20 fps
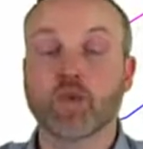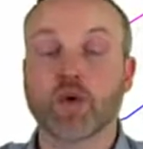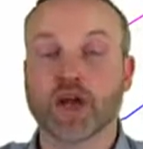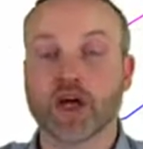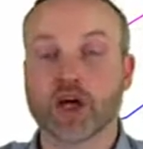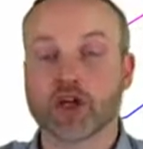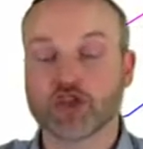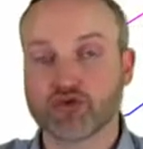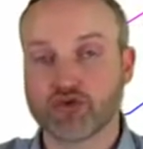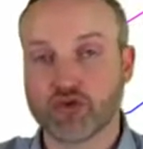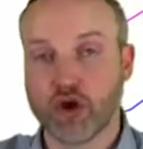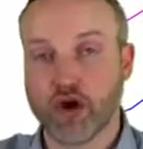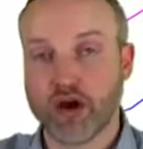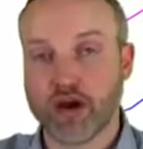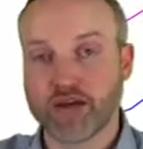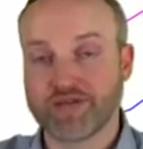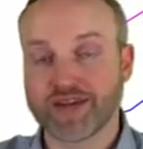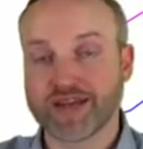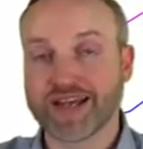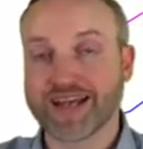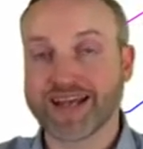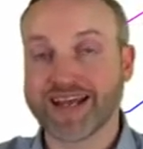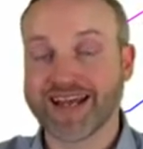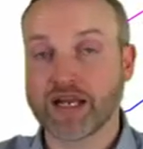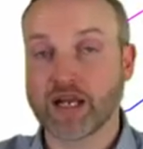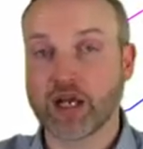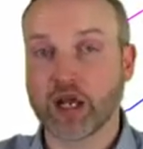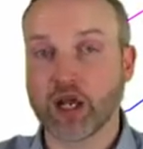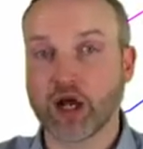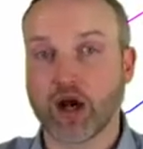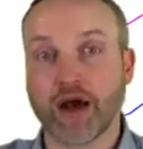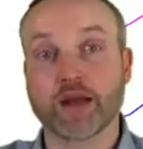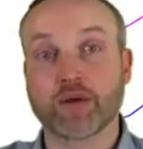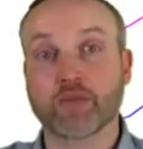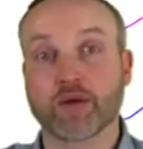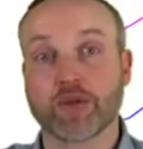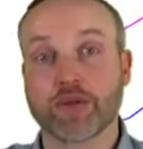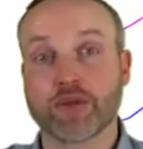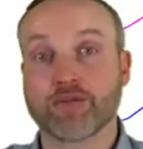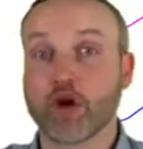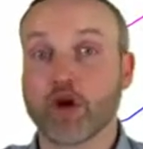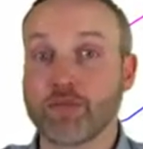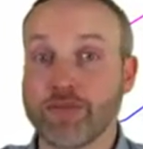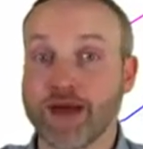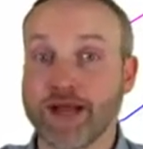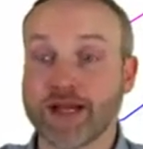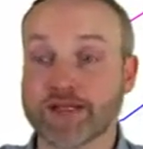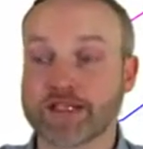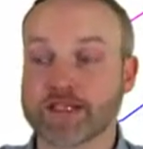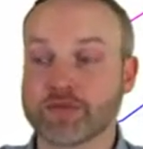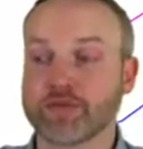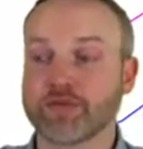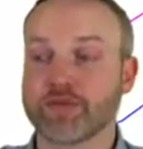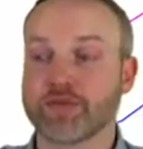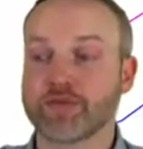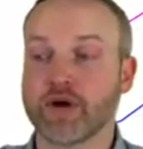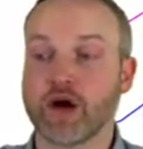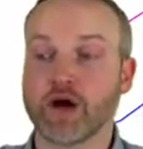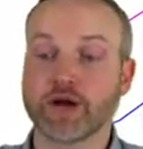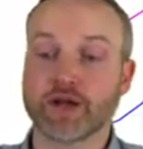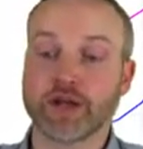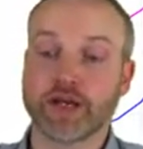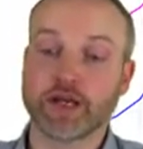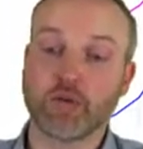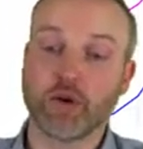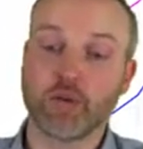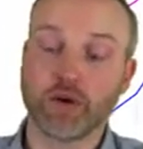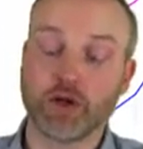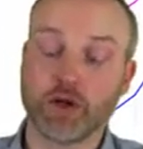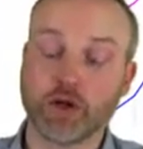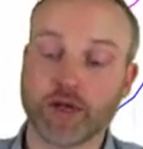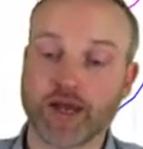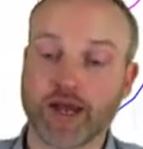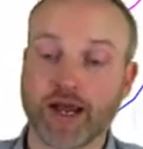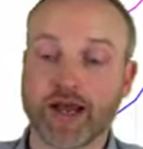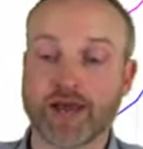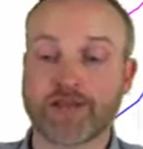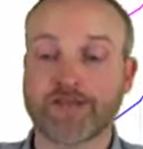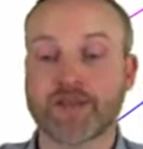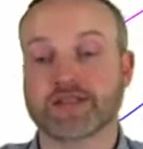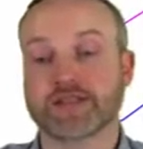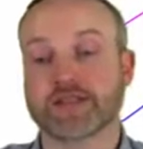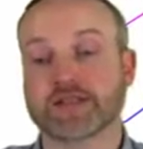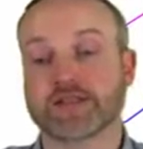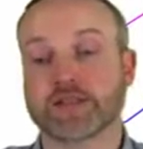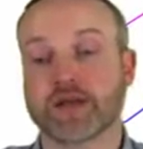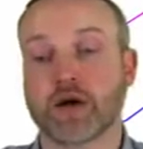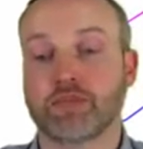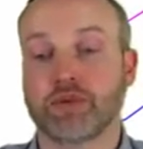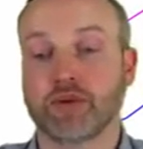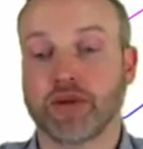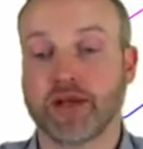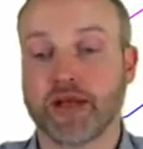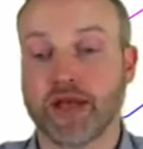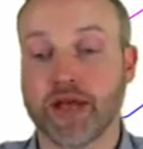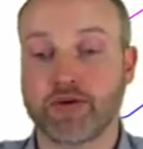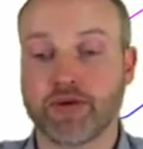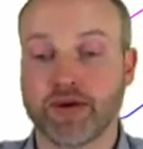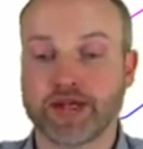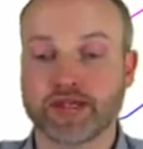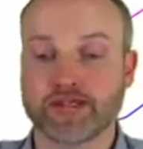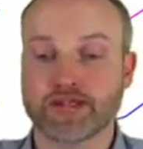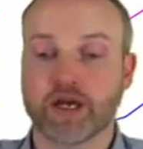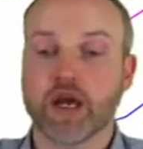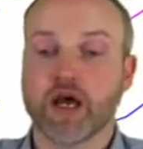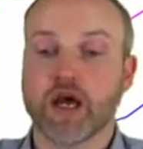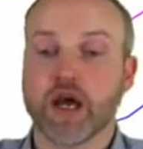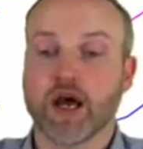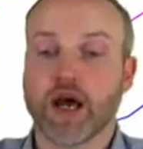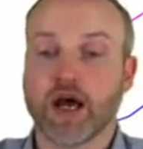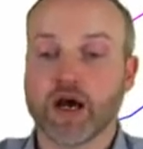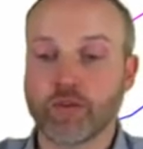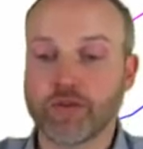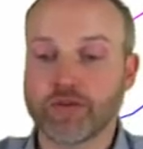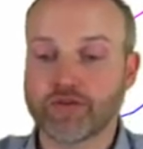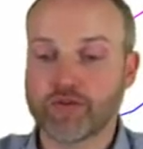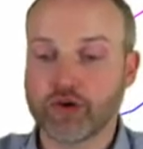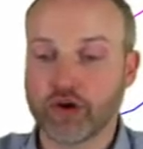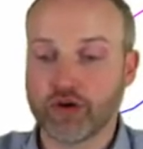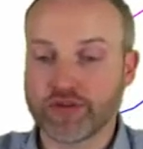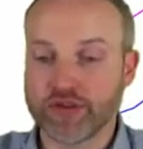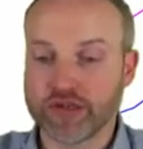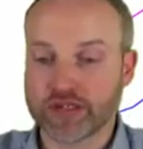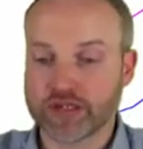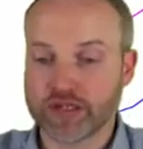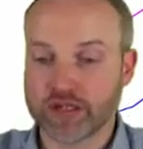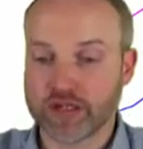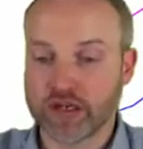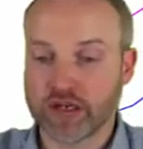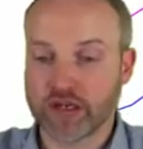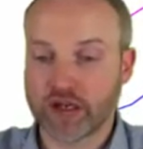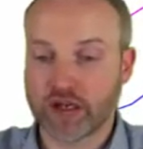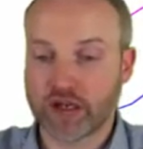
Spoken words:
We are driving in line with the momentum of the market. And what we're looking at in this example here is we've got this